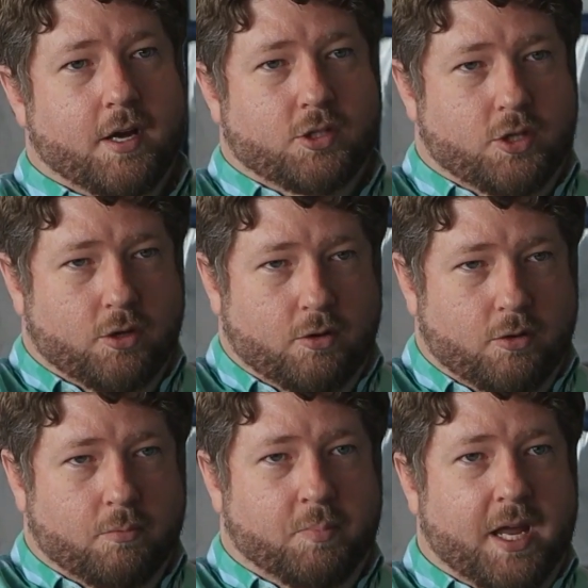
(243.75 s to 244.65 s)

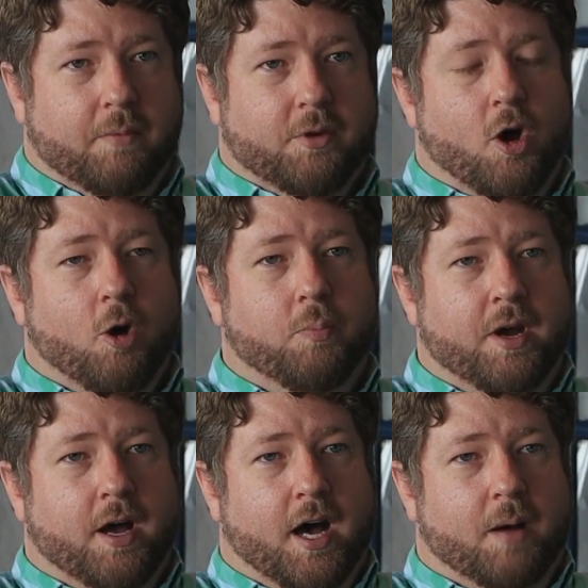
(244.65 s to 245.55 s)
to be able to
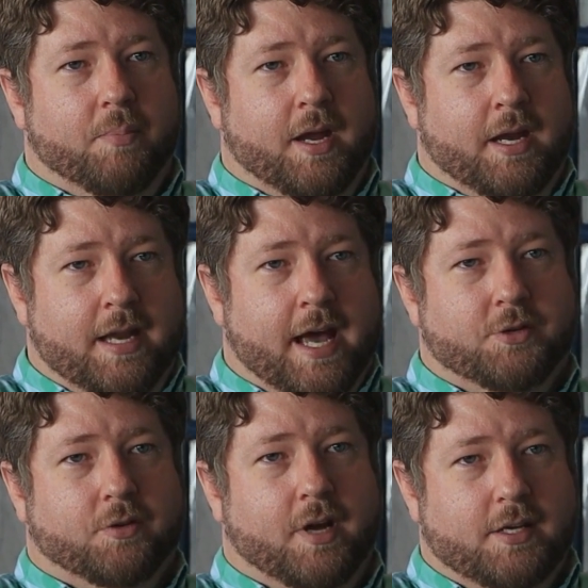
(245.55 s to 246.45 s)
open up a
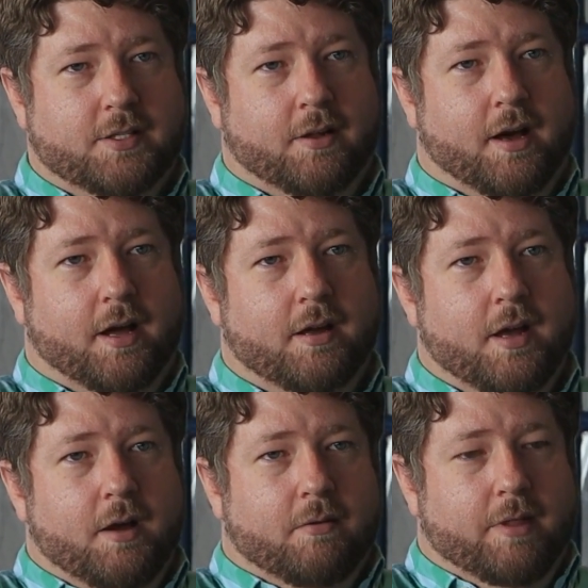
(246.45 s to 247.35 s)
natural hair salon.
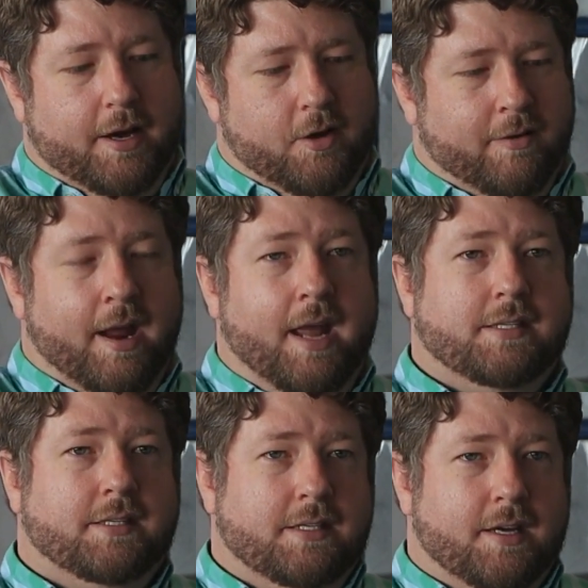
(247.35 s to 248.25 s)
Well, that
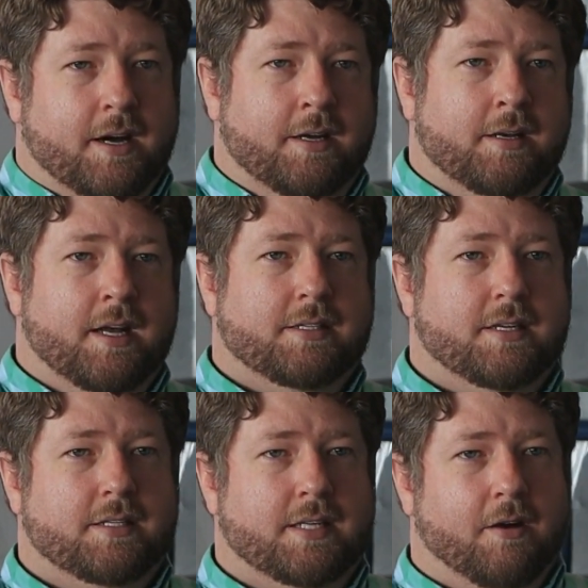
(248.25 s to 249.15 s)
creates these
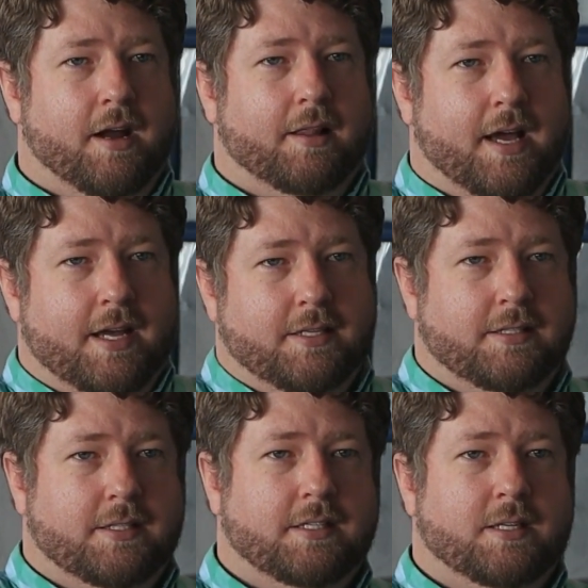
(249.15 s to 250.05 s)
unnecessary
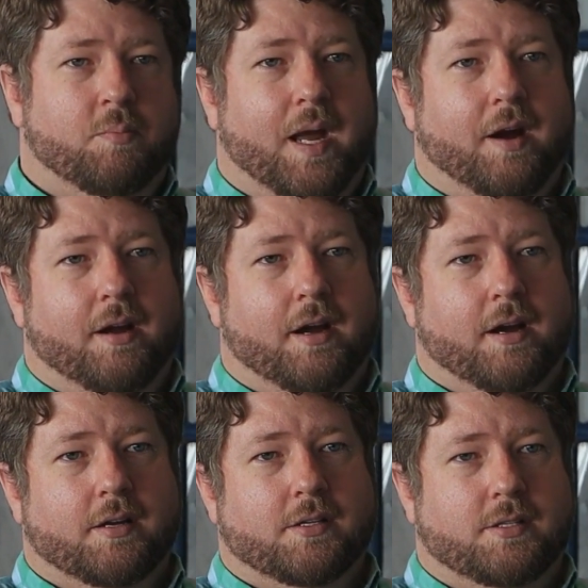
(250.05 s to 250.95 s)
licenses and
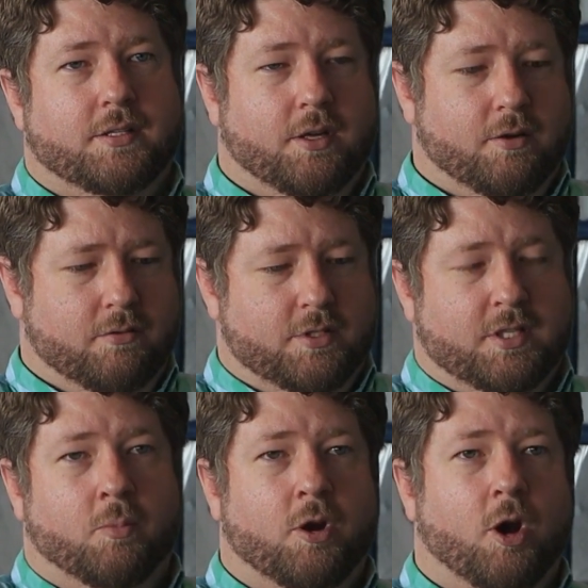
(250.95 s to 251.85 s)
barriers to
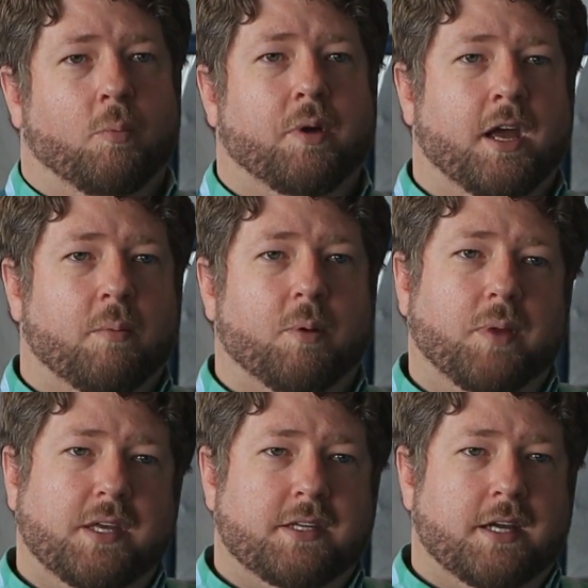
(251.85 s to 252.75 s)
someone opening up a
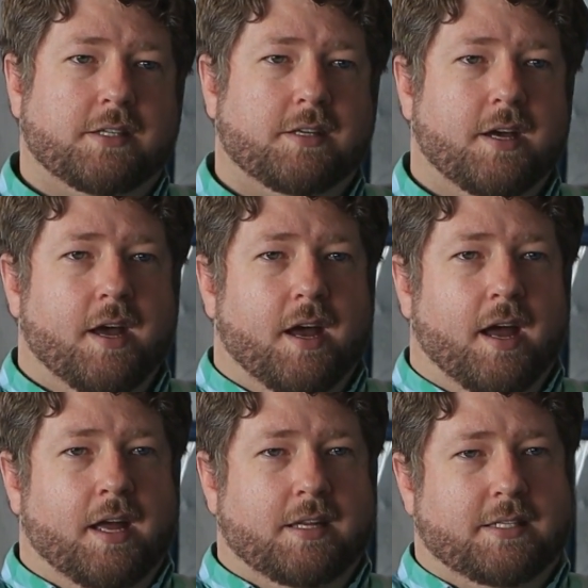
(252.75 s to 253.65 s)
business.
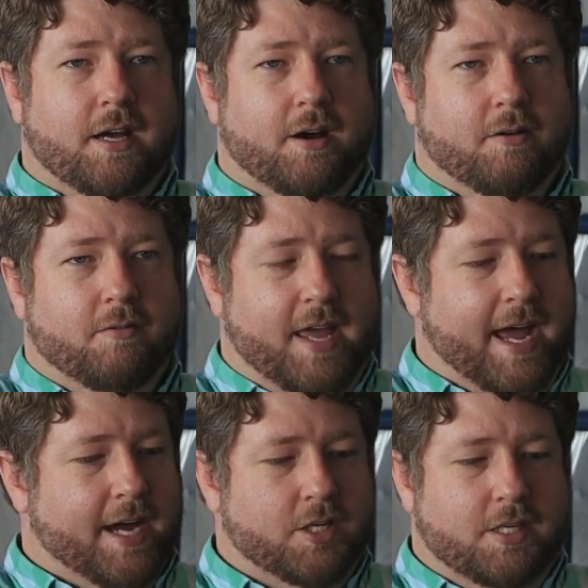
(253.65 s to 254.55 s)
And so they
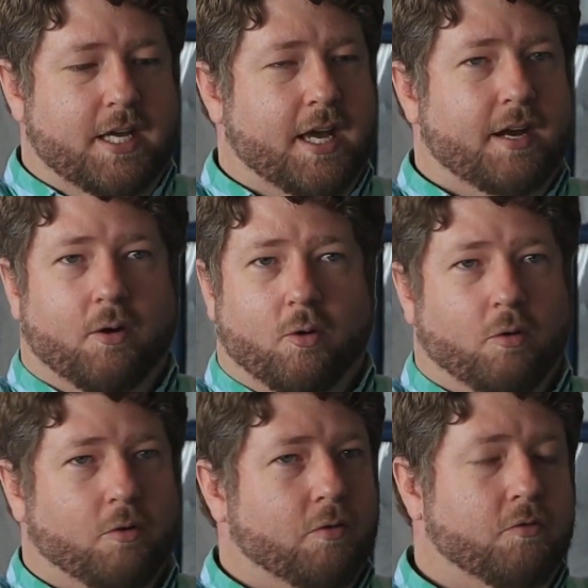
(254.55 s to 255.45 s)
actually did a
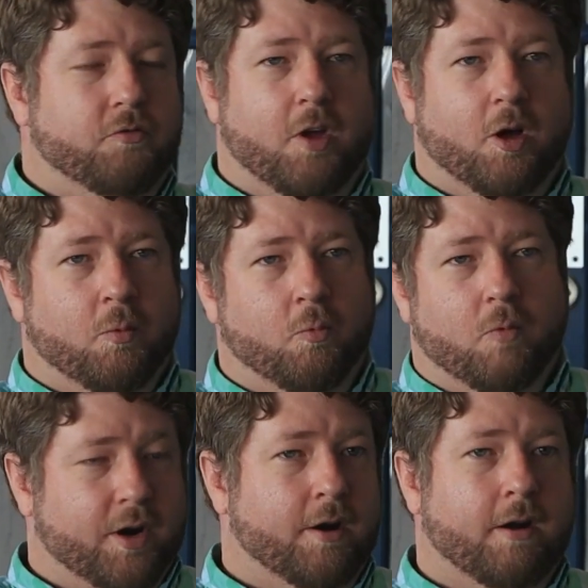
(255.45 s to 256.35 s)
whole film
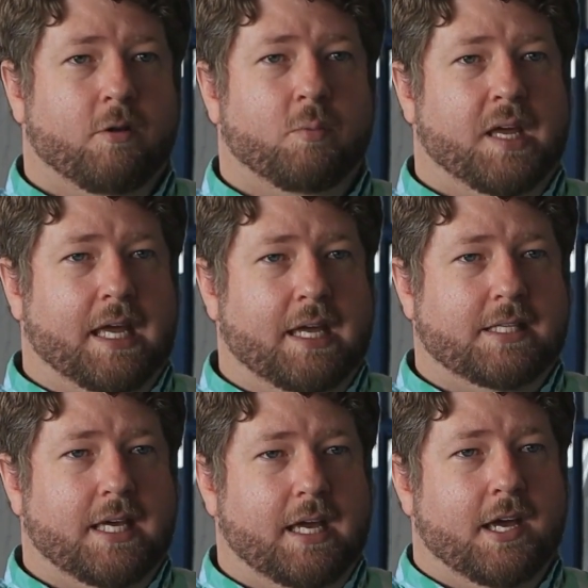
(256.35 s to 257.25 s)
partnering with
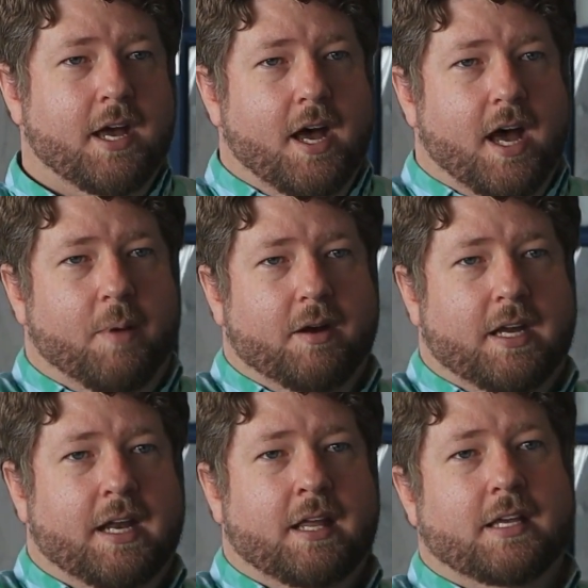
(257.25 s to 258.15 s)
BET about
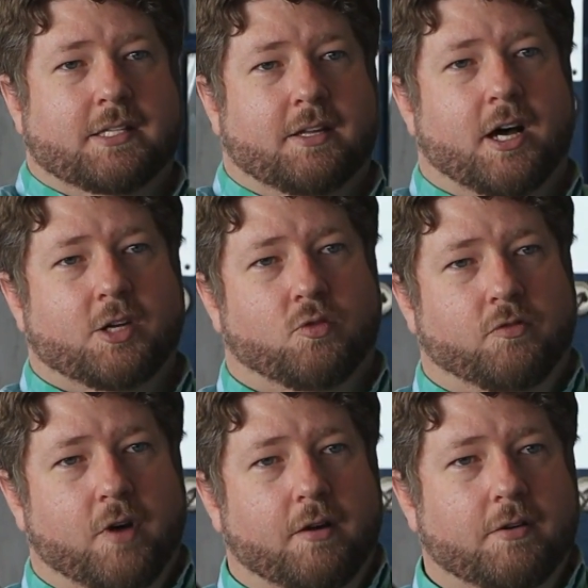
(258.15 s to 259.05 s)
getting these laws
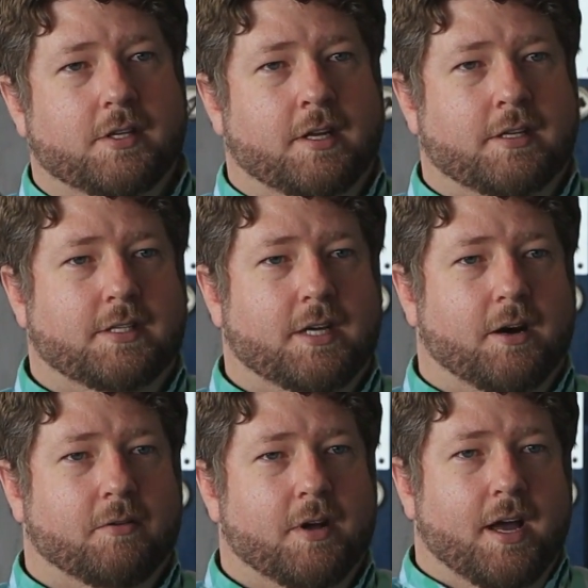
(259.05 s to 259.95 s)
revoked. And
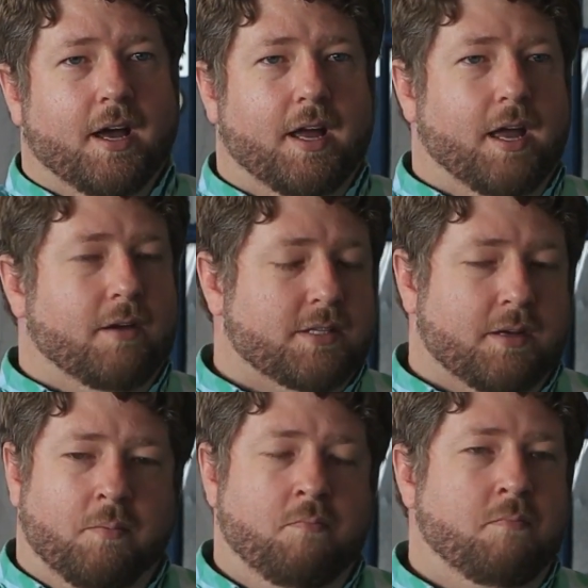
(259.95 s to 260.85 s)
so it was
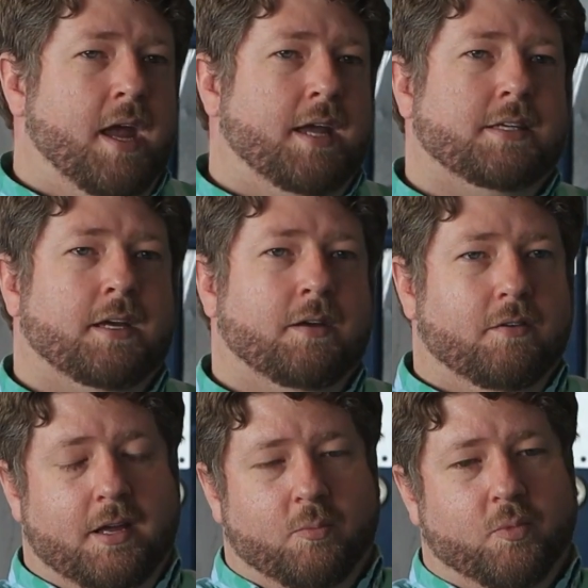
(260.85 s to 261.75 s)
an amazing,
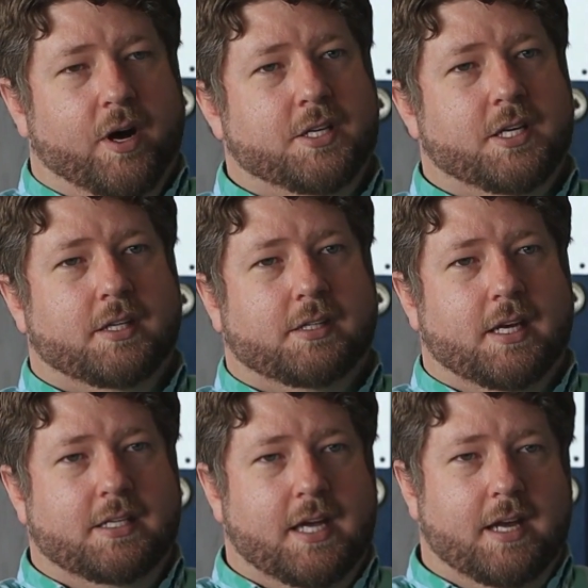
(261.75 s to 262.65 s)
project that
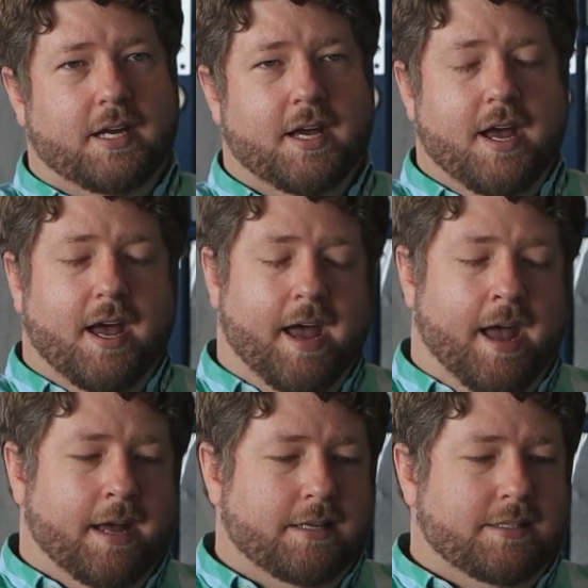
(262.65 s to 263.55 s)
they did.
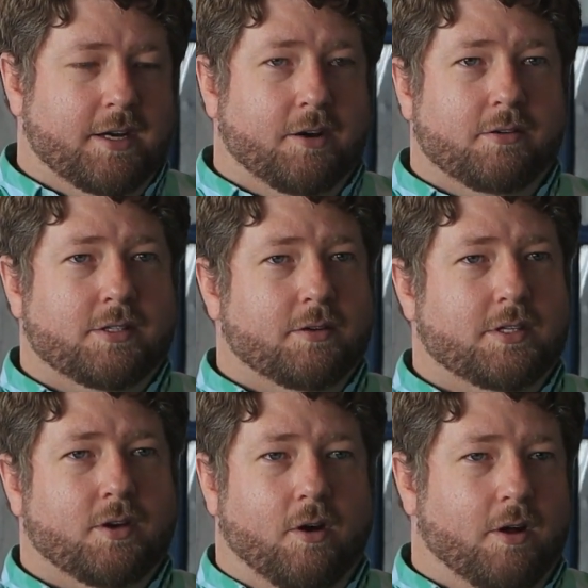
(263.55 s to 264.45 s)
And so
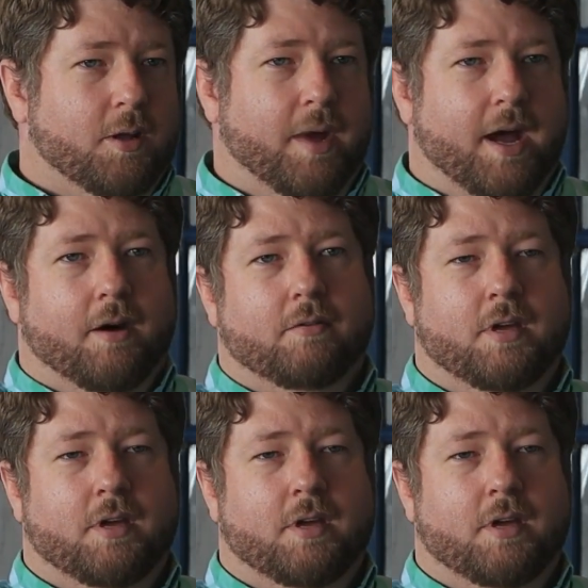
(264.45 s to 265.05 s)
it's all about,